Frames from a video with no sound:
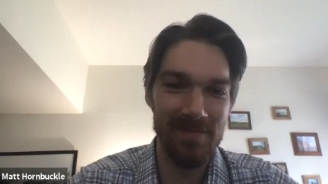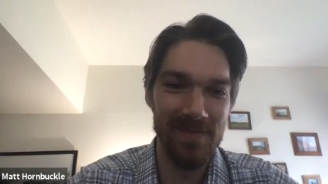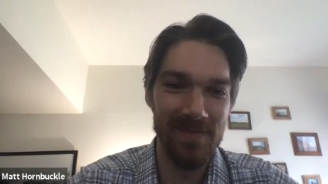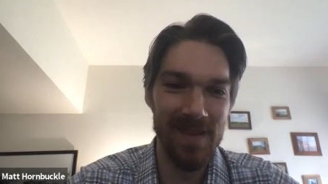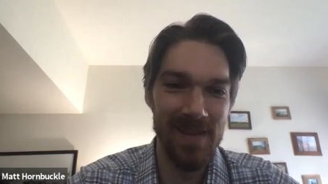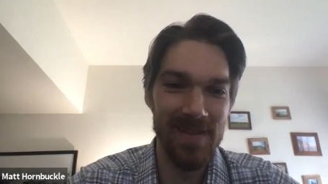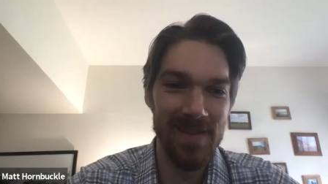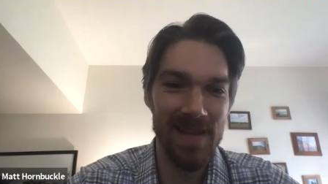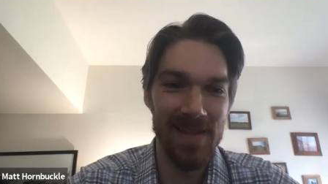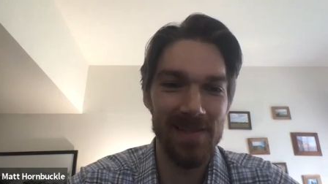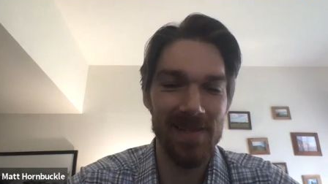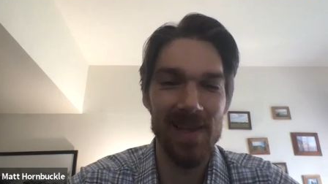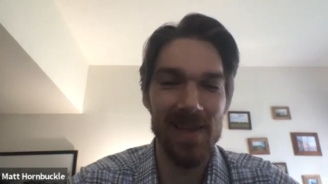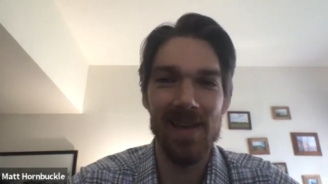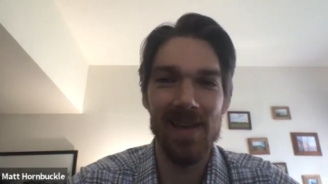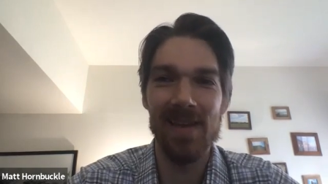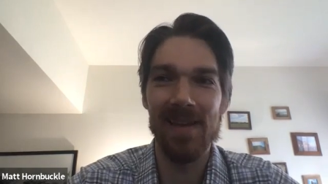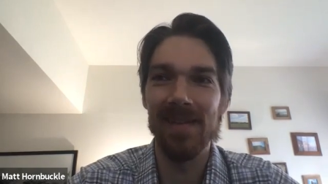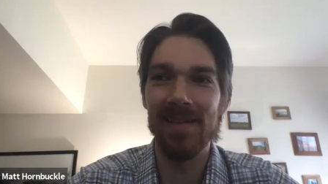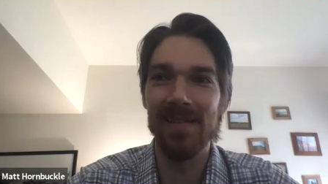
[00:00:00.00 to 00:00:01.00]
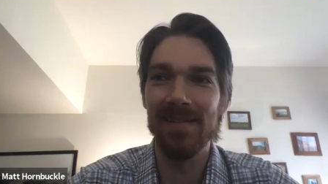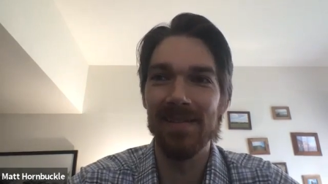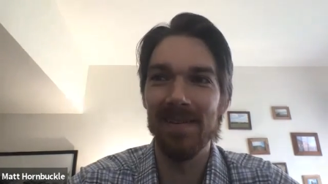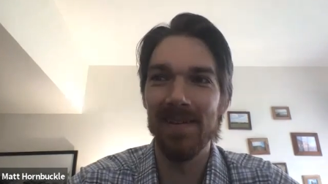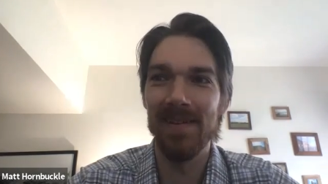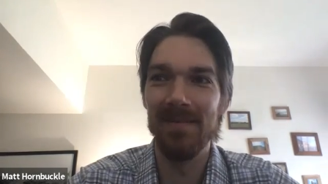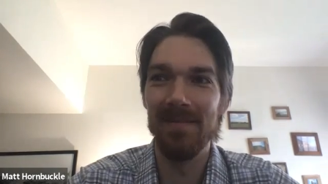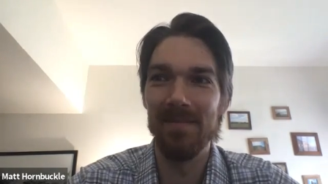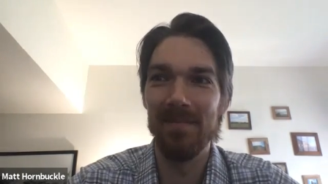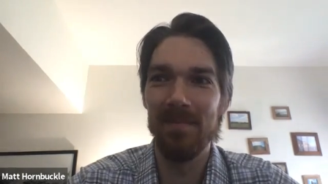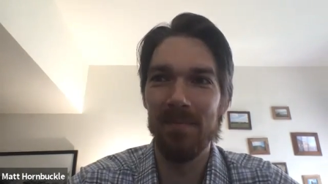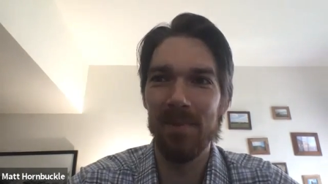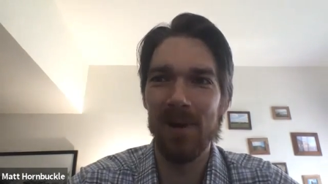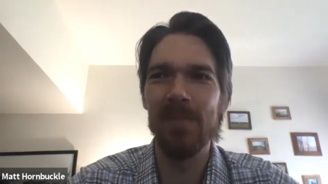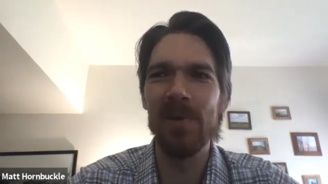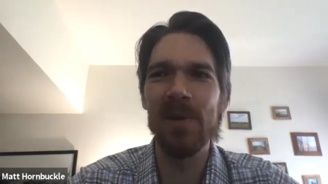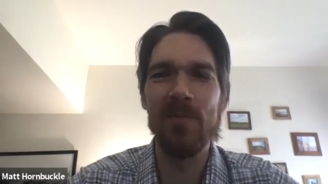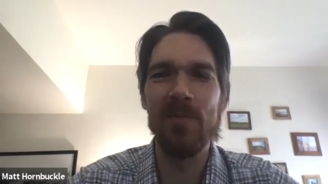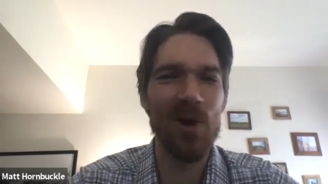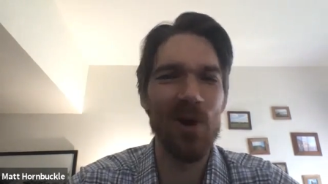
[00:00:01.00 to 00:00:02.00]
And that's a
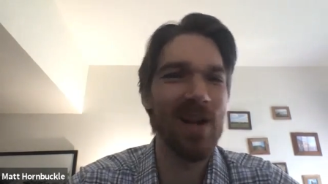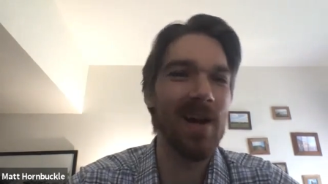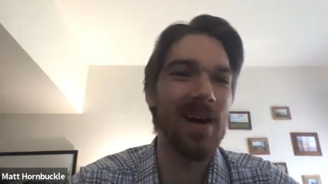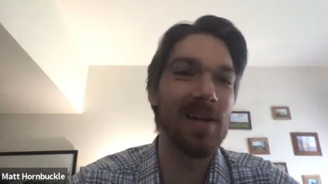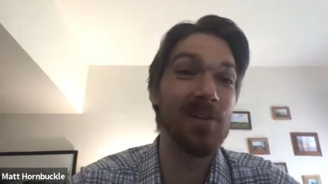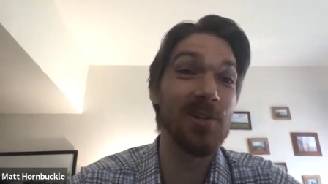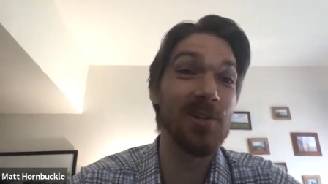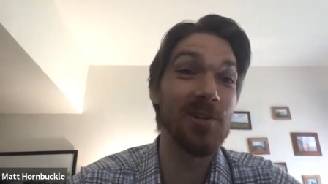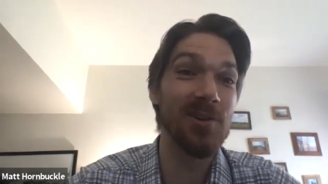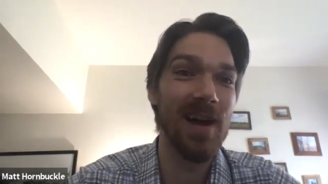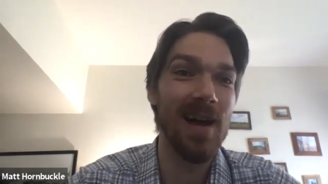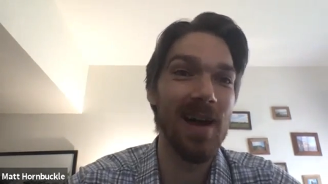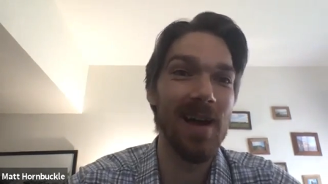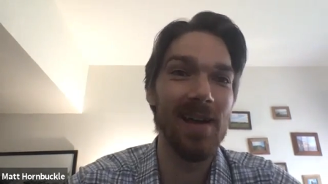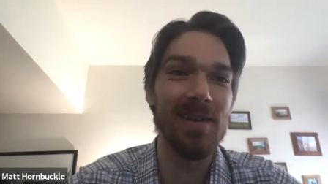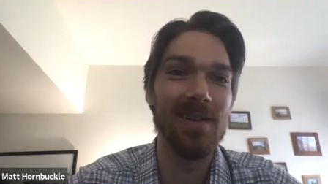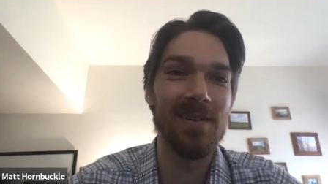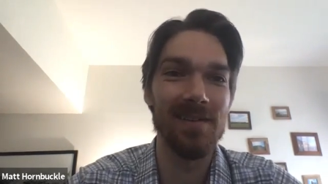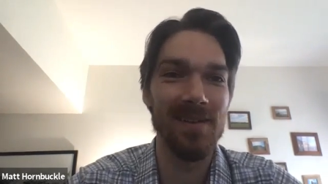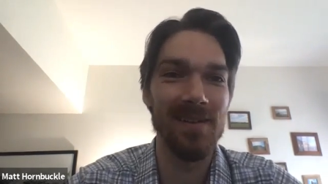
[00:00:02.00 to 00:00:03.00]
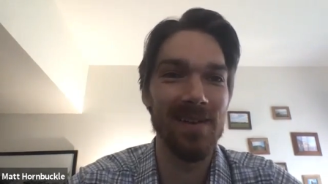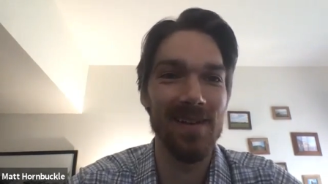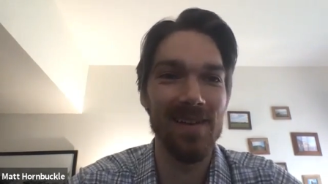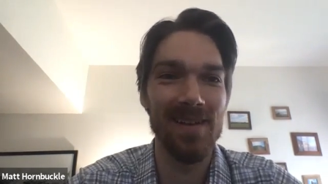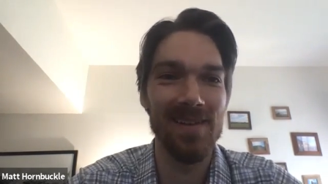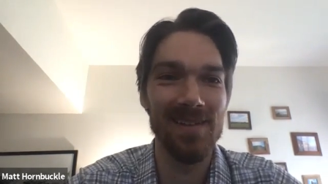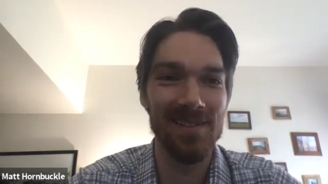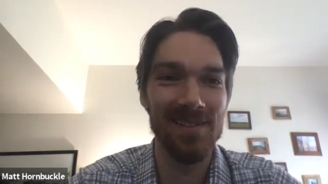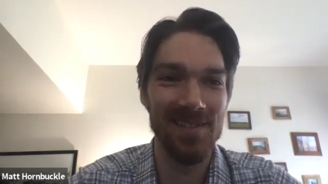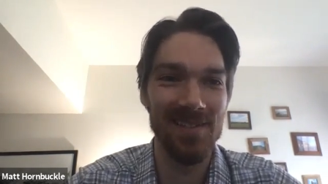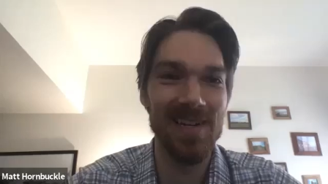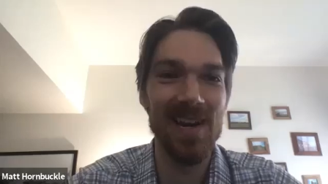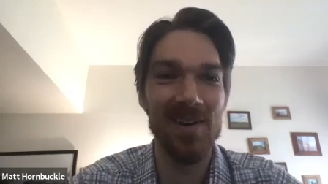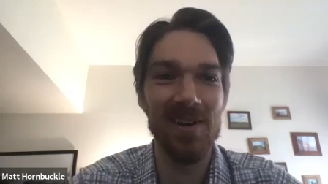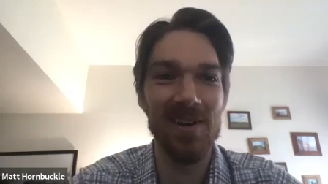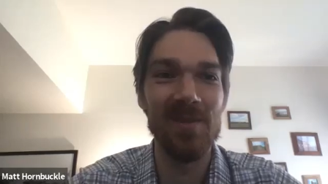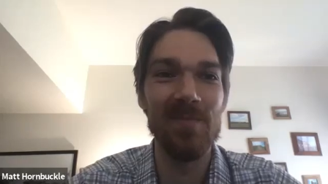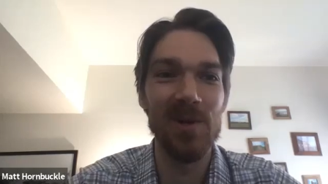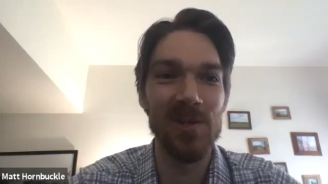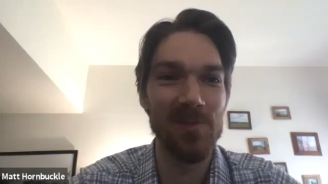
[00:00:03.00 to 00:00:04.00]
probably more cut and dry
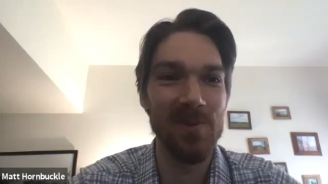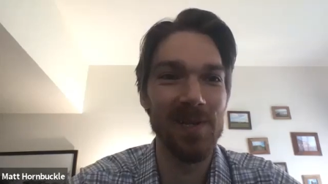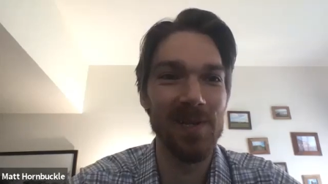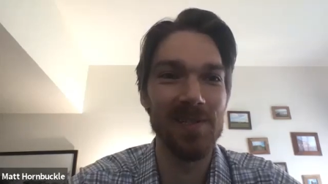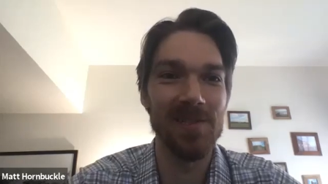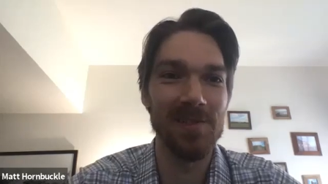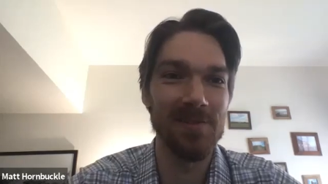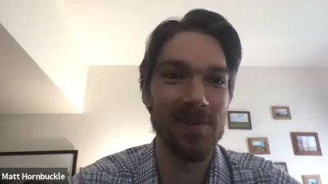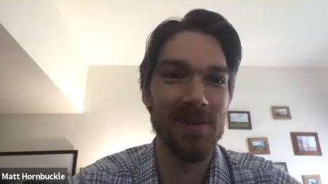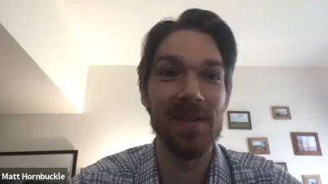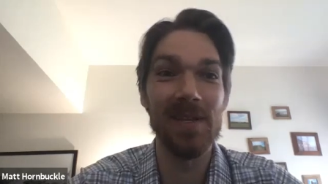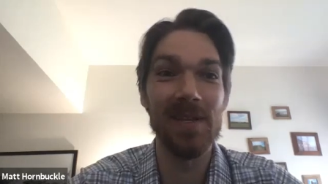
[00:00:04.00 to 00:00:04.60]
scenario in most places, right?